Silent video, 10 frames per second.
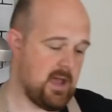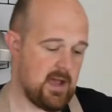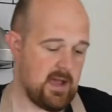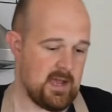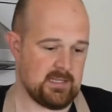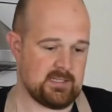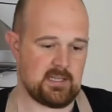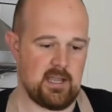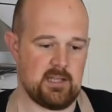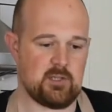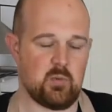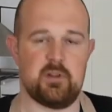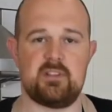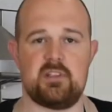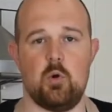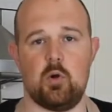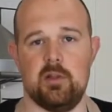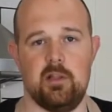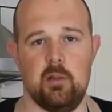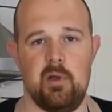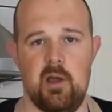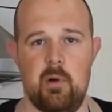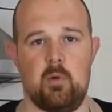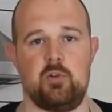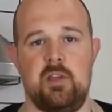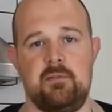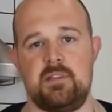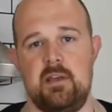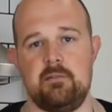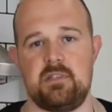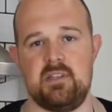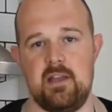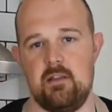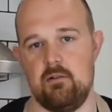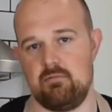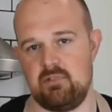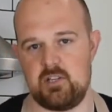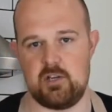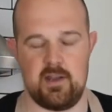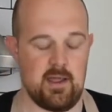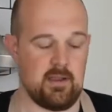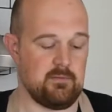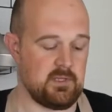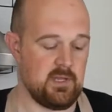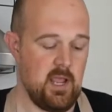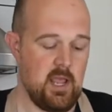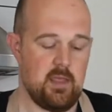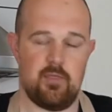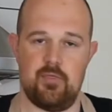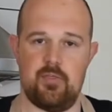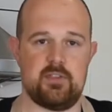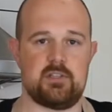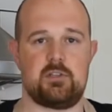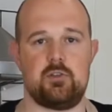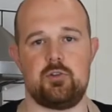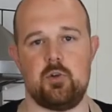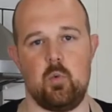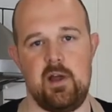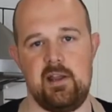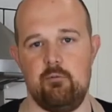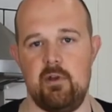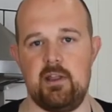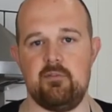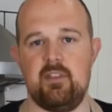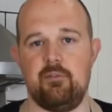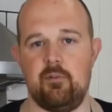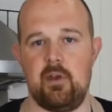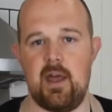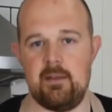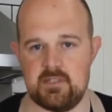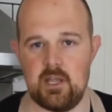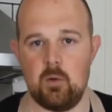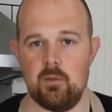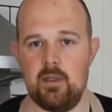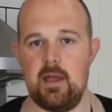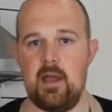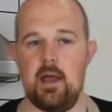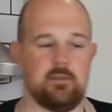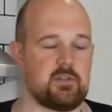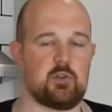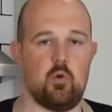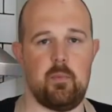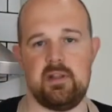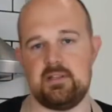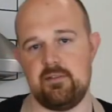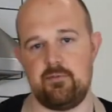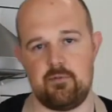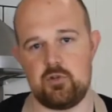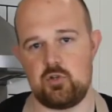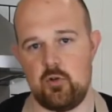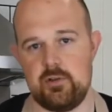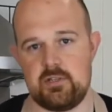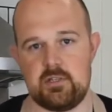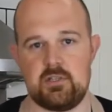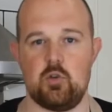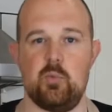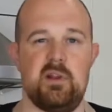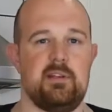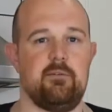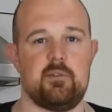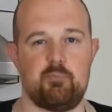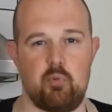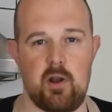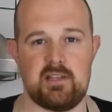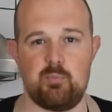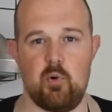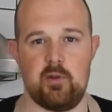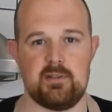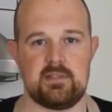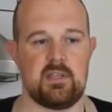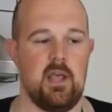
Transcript: And I just wanted to talk a little bit about chef's knives today, or kitchen knives. There's such a wide array of different knives out there. There's so many different choices, so many different price points.